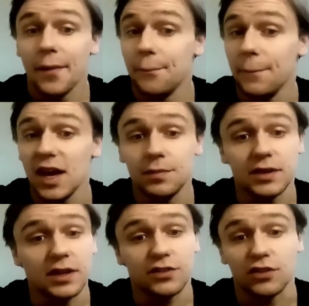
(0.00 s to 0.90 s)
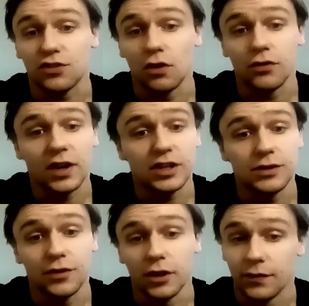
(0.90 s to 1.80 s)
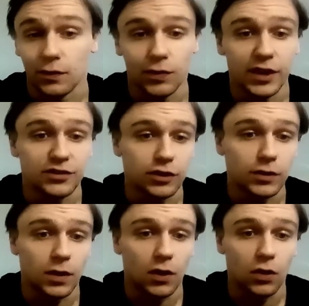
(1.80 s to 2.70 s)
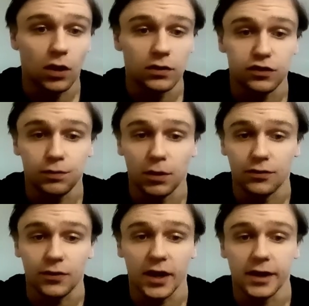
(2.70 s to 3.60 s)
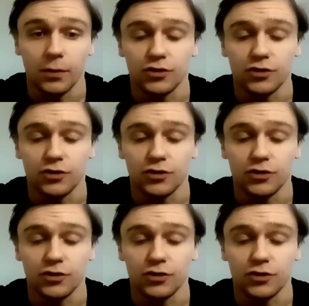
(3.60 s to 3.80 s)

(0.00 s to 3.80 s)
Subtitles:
maybe it's a song that you've heard on the radio or on Spotify,